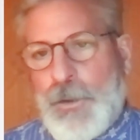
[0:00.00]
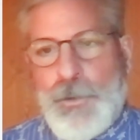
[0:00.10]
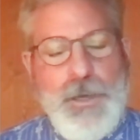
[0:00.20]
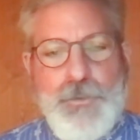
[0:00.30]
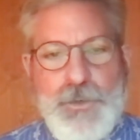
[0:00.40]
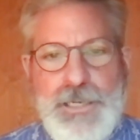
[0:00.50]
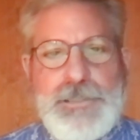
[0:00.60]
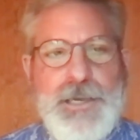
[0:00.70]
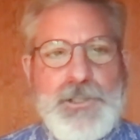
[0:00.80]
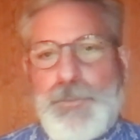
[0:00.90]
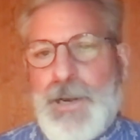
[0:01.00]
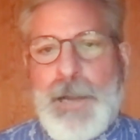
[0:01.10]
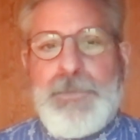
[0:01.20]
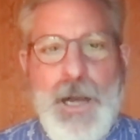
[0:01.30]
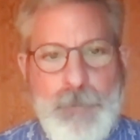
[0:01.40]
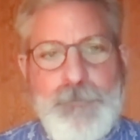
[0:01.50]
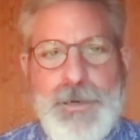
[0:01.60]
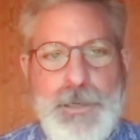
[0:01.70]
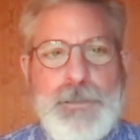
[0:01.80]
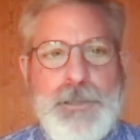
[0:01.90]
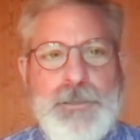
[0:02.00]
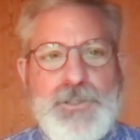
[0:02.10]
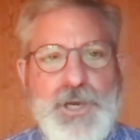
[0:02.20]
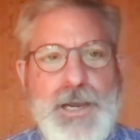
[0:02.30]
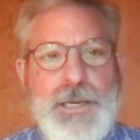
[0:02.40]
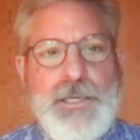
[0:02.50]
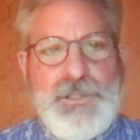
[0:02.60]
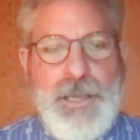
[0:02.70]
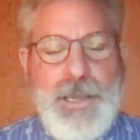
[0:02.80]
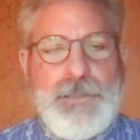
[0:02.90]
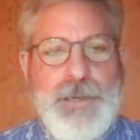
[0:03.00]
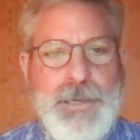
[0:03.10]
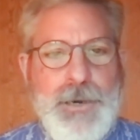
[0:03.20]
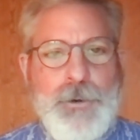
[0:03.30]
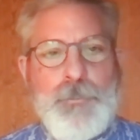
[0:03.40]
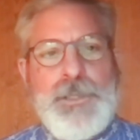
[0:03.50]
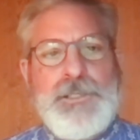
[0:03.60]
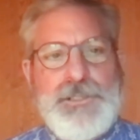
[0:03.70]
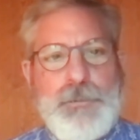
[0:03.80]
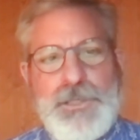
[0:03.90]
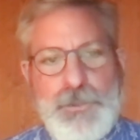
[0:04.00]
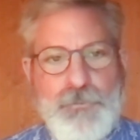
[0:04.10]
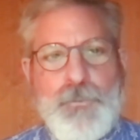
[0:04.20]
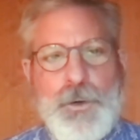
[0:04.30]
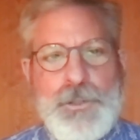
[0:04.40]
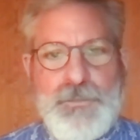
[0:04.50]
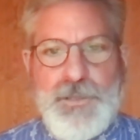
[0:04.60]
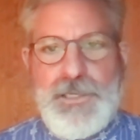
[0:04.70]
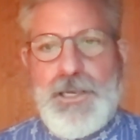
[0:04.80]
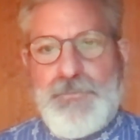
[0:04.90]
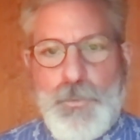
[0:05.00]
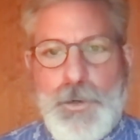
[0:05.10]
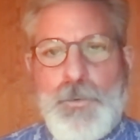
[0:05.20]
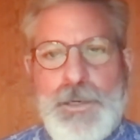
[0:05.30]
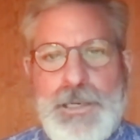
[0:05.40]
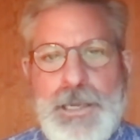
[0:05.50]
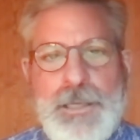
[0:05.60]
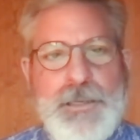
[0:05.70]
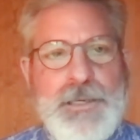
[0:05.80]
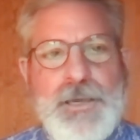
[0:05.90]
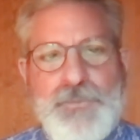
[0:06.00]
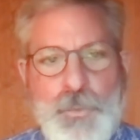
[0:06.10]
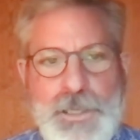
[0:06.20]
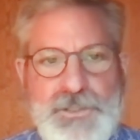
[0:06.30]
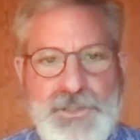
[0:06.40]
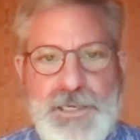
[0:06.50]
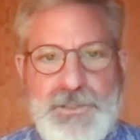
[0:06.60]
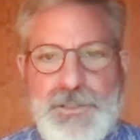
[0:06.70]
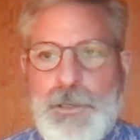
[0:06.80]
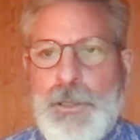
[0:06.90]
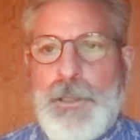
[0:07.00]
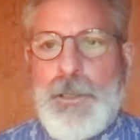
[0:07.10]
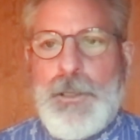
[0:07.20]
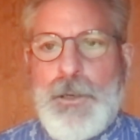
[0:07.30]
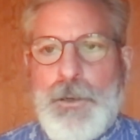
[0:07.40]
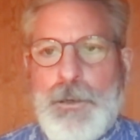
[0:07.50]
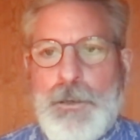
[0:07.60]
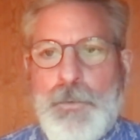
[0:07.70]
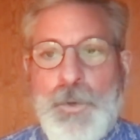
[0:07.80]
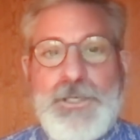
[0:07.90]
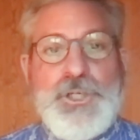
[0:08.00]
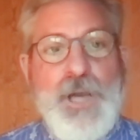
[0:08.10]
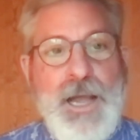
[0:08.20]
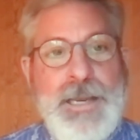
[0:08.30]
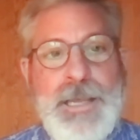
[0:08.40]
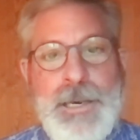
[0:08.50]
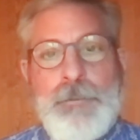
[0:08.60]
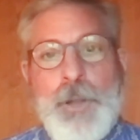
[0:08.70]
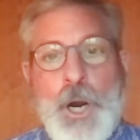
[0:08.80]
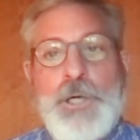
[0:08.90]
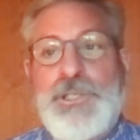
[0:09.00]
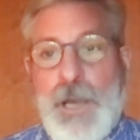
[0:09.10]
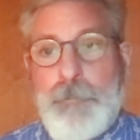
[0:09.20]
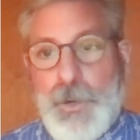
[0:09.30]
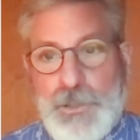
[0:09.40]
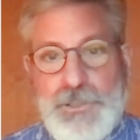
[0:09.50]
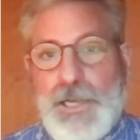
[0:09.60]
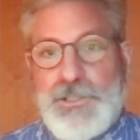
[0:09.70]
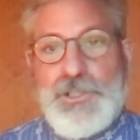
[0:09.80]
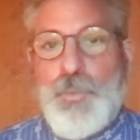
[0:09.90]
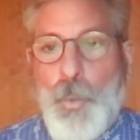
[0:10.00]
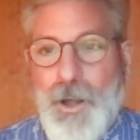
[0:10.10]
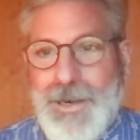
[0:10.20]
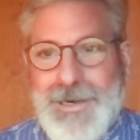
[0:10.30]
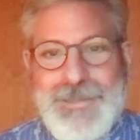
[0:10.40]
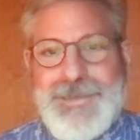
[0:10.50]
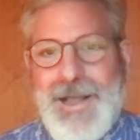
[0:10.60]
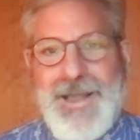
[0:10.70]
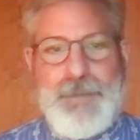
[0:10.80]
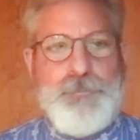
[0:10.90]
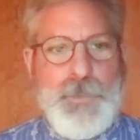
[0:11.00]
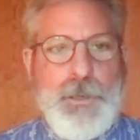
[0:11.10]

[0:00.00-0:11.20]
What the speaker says: go into other details, but I'm confident that the Chinese anti-carrier ballistic missile force of the DF-21D and the DF-26, when shot in large numbers, not just one at a time,